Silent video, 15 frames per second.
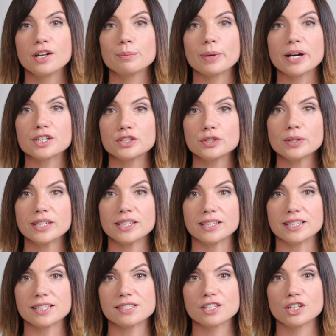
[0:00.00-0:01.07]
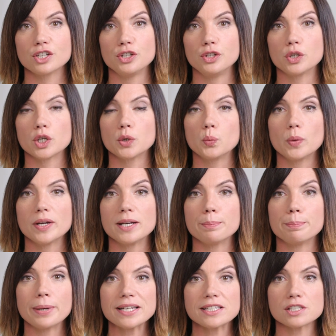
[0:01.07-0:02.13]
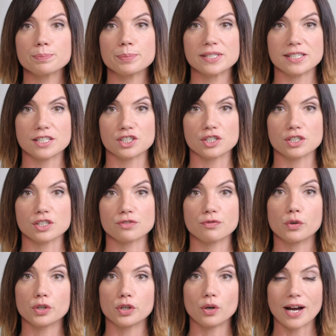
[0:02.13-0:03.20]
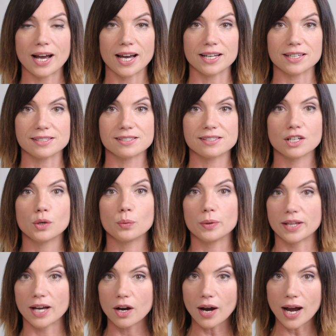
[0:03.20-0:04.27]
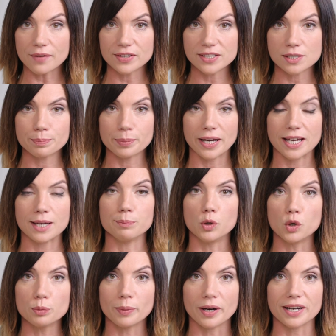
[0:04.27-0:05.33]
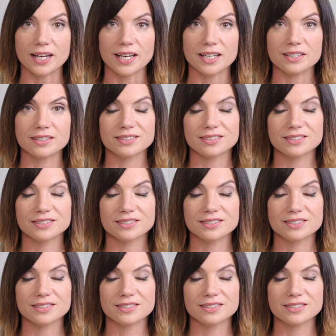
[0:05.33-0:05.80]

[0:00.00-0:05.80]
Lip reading: By doing this, you can win better positions for your ads without having to pay more money.